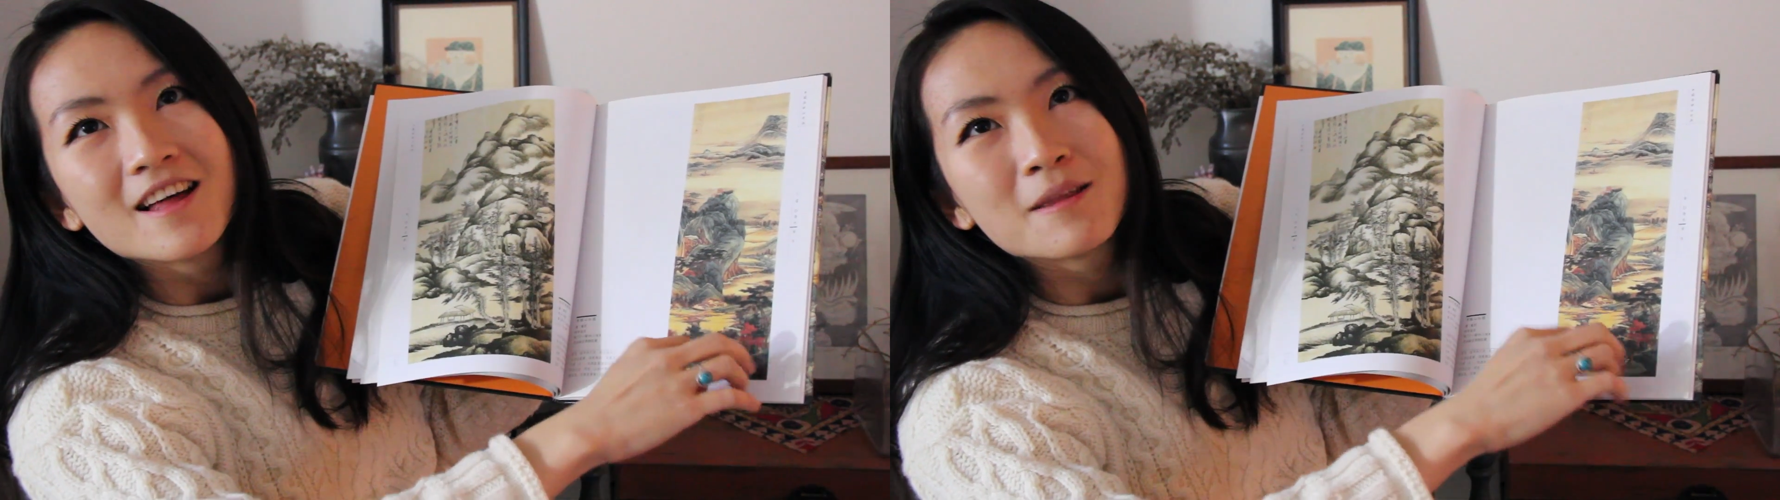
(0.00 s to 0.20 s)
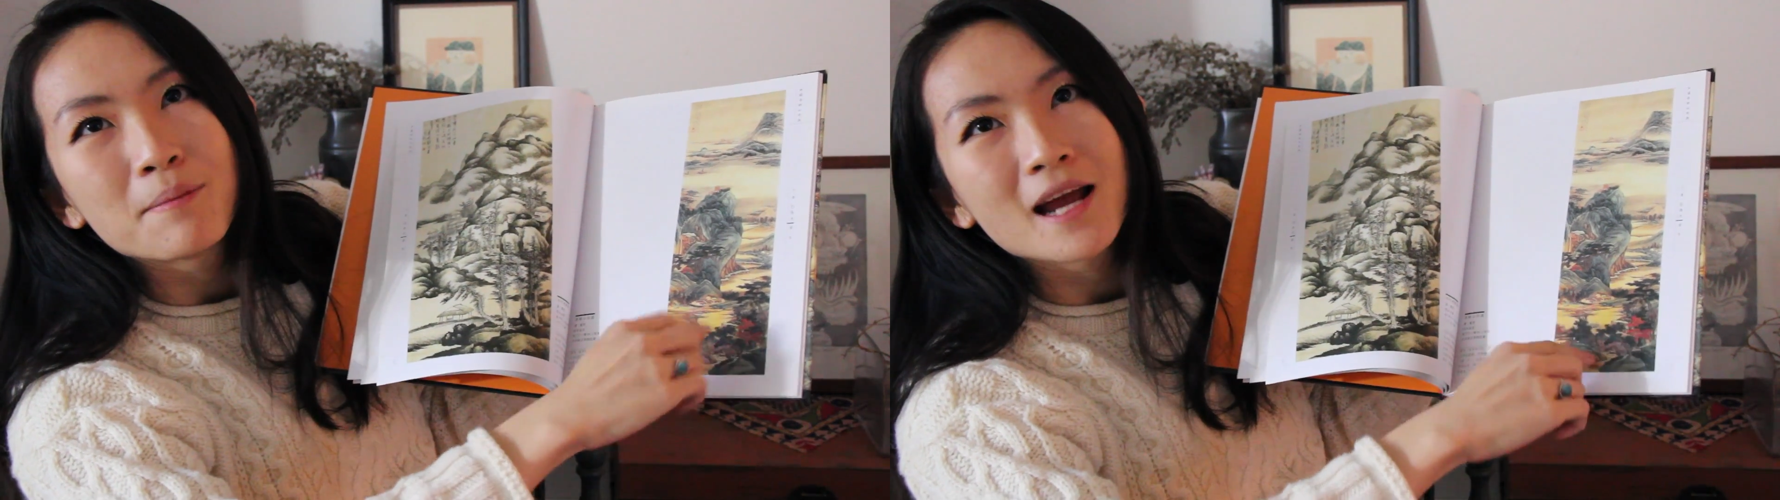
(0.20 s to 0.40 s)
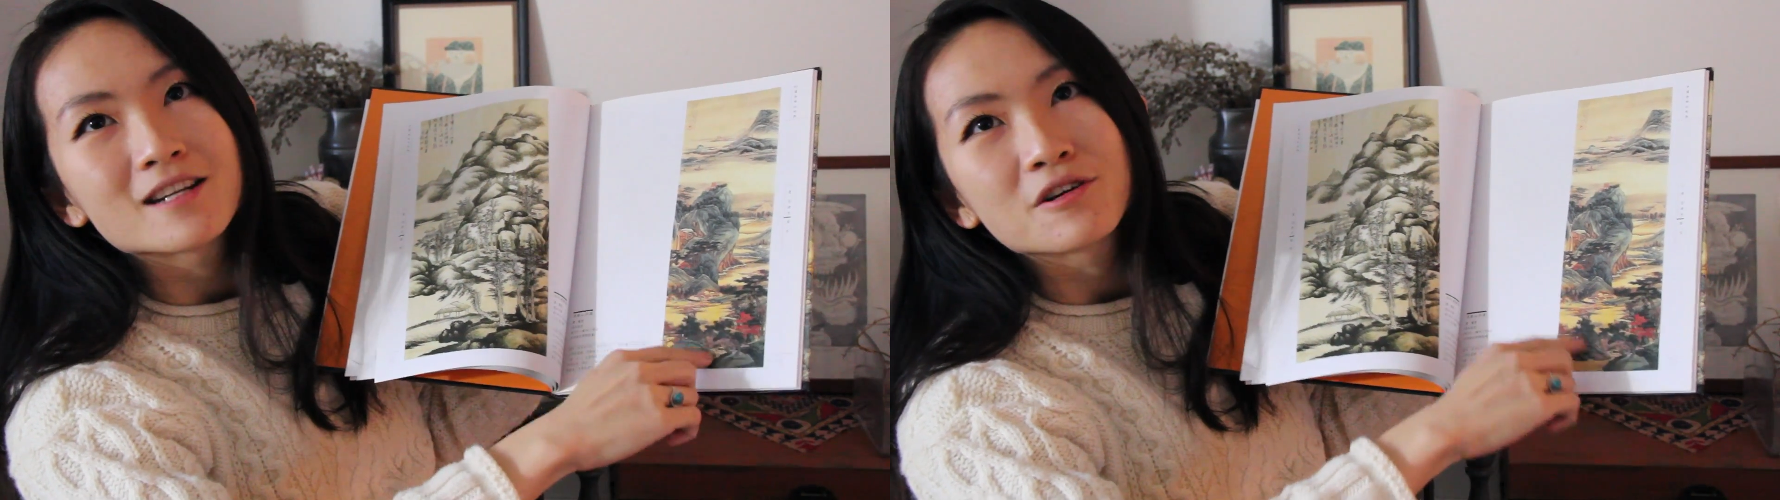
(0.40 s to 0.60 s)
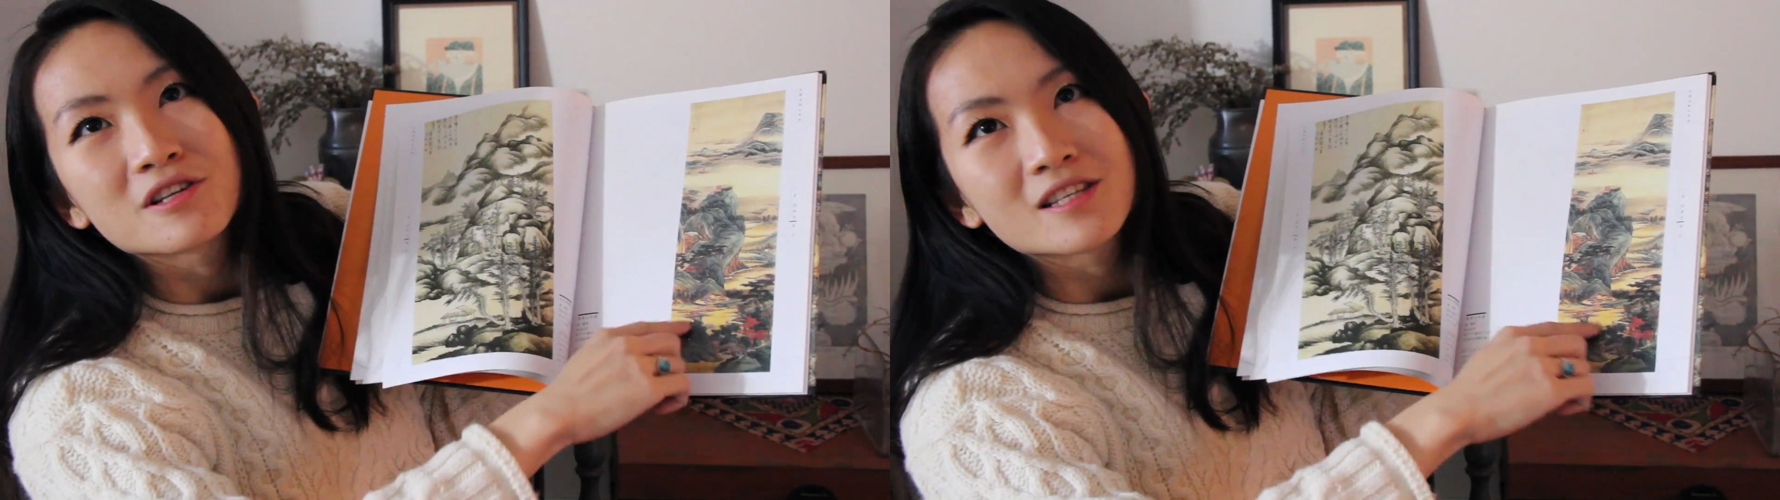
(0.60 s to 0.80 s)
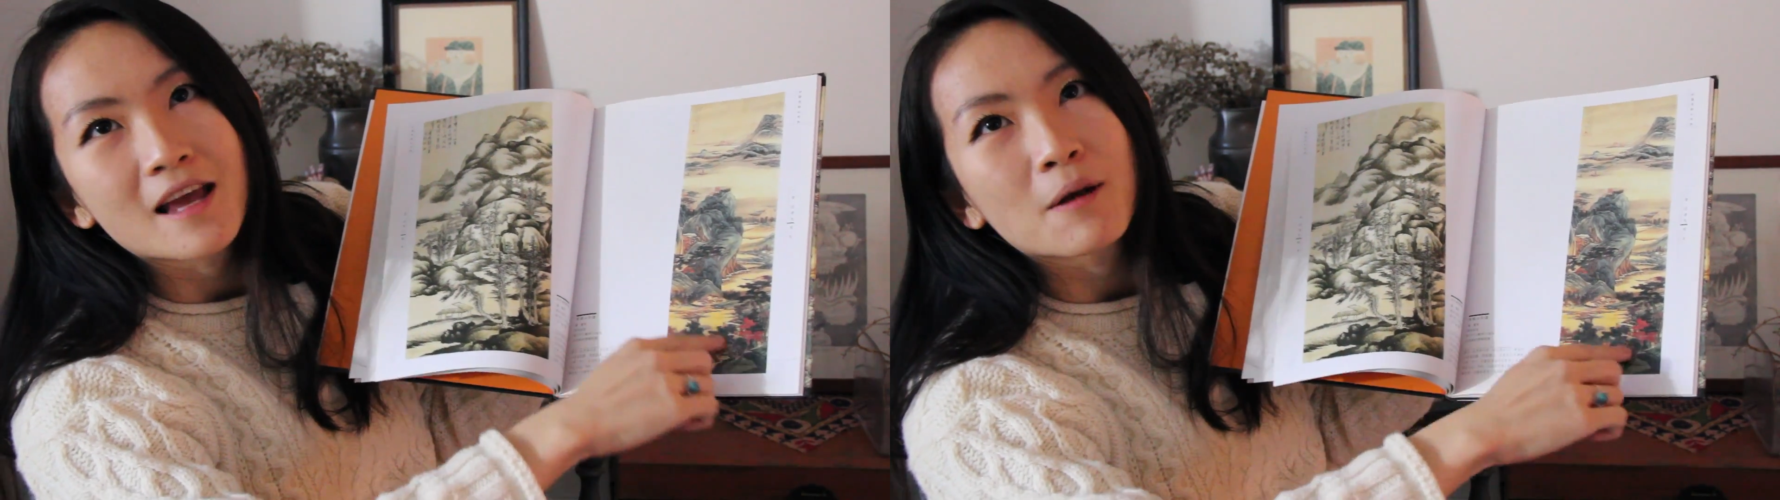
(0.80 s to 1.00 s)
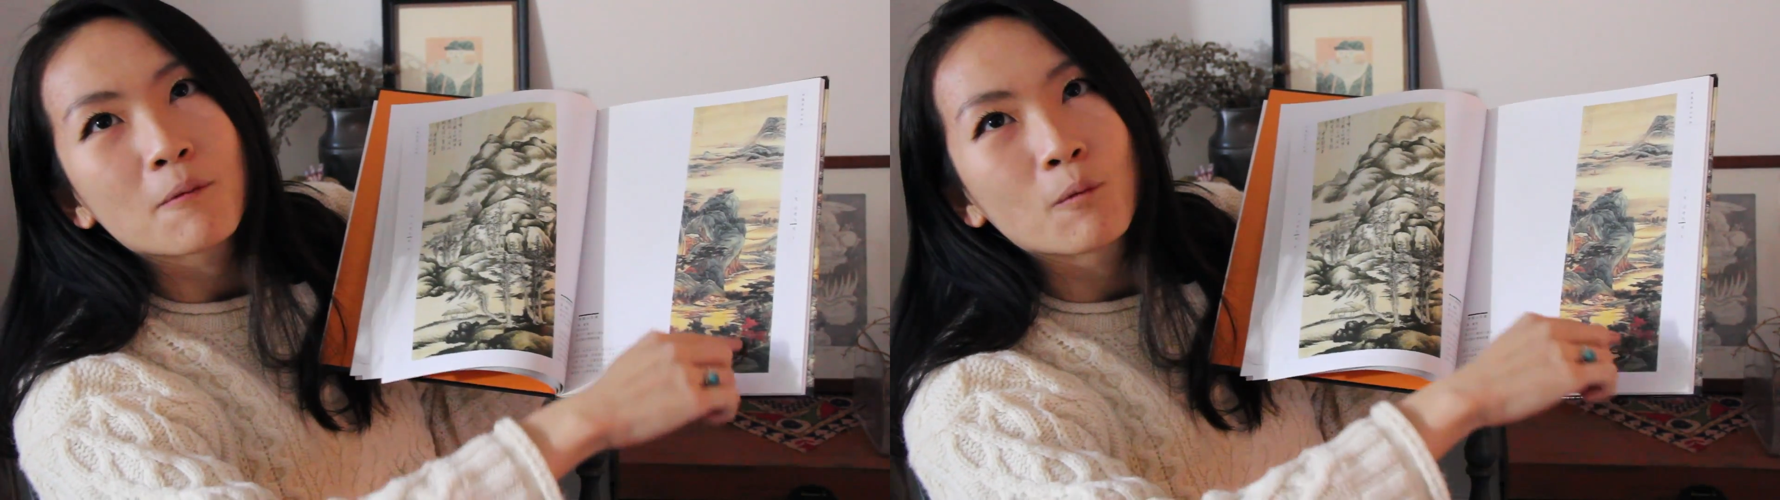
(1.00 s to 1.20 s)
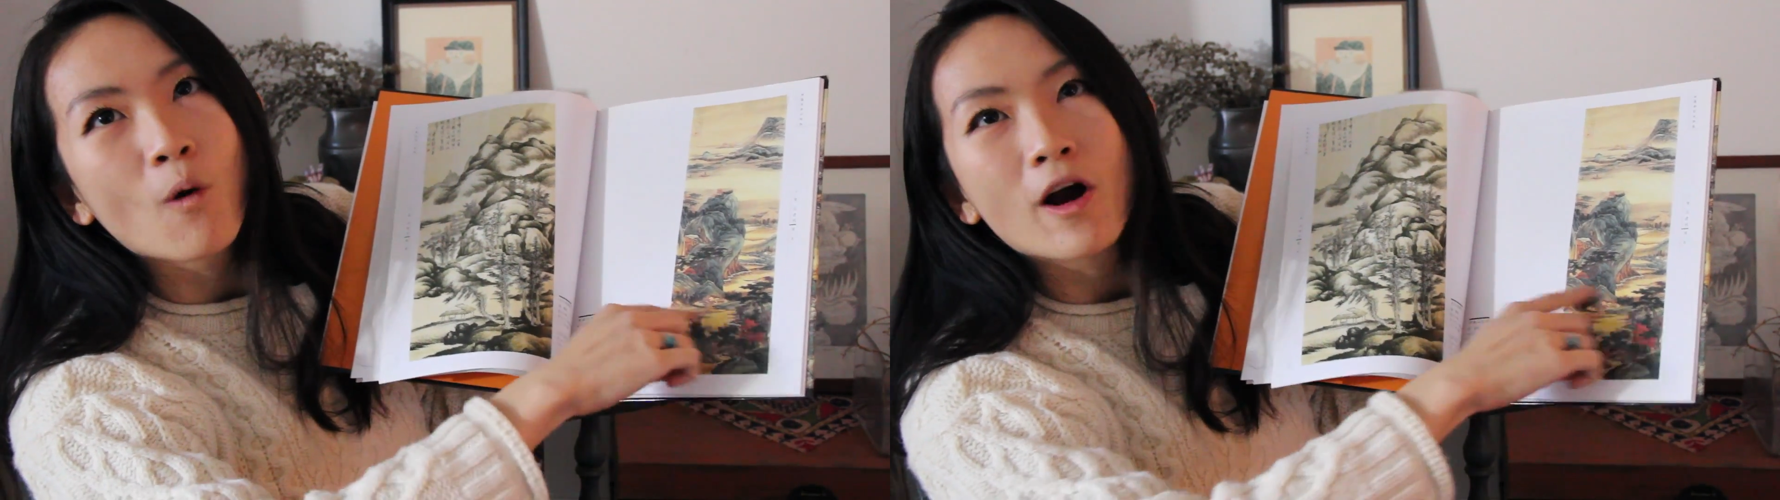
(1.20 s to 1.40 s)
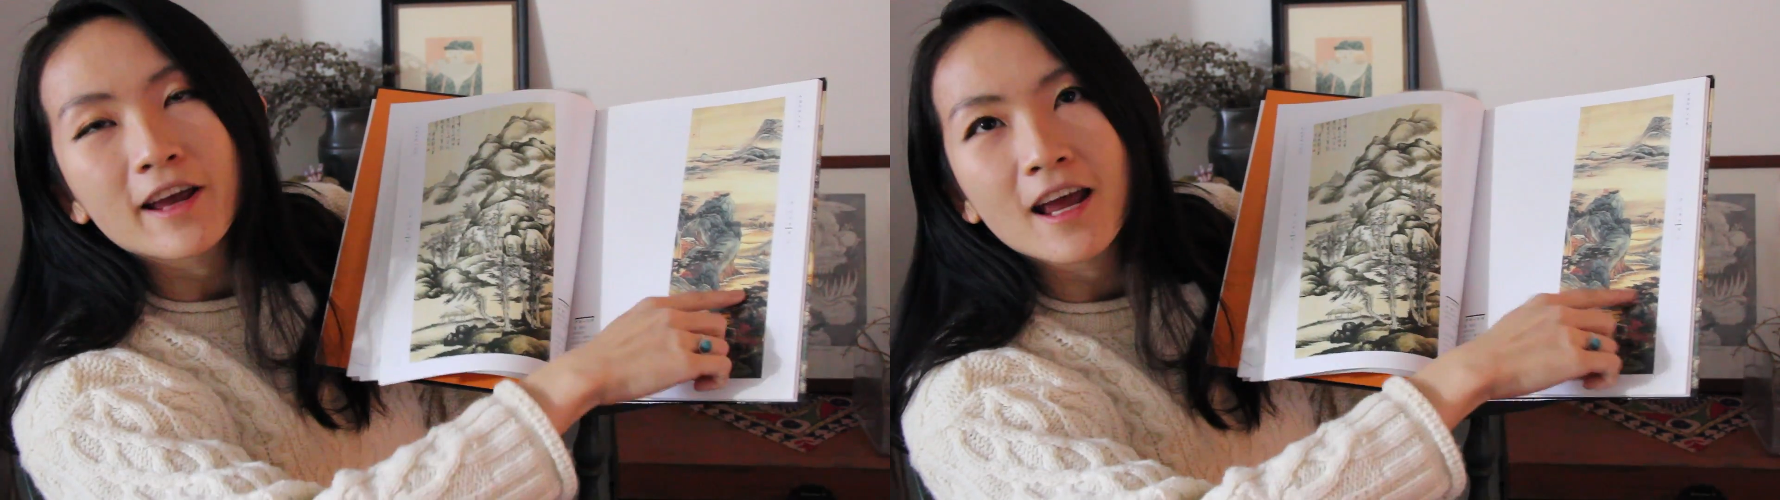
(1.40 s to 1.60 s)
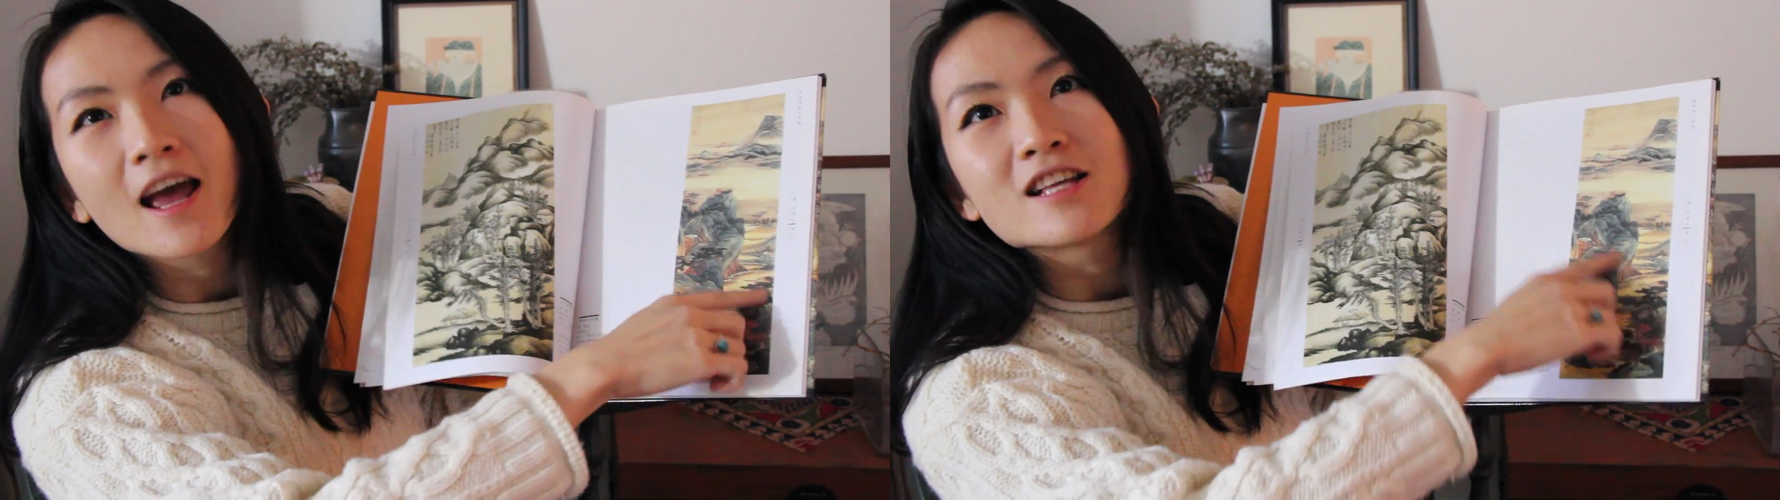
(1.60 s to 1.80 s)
the painter is like walking